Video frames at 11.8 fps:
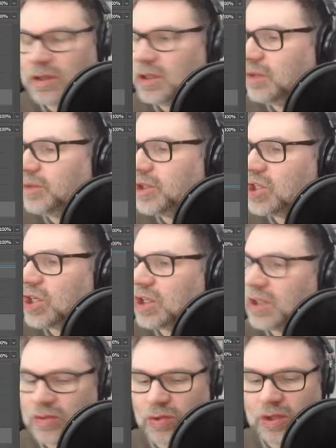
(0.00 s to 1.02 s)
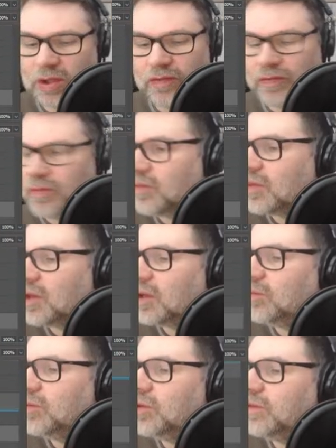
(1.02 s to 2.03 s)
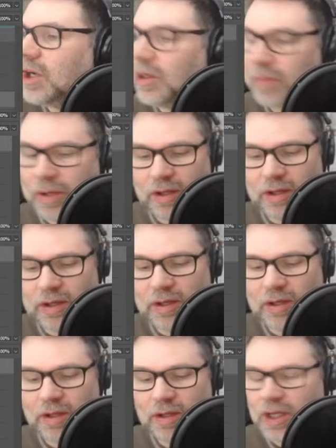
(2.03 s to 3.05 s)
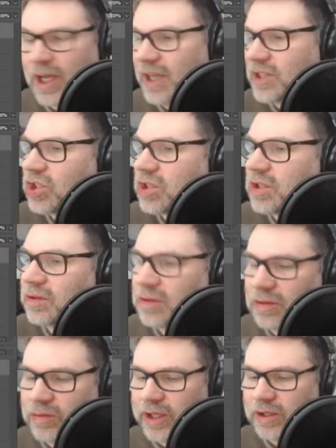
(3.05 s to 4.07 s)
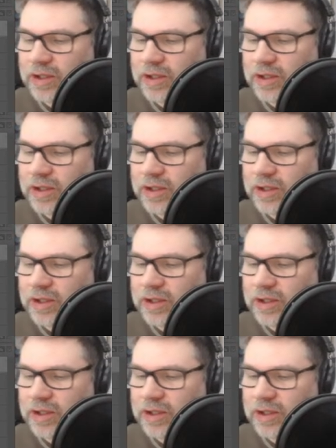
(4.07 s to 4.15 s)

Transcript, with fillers: Let me check this one. Move up. Yeah, it's just a regular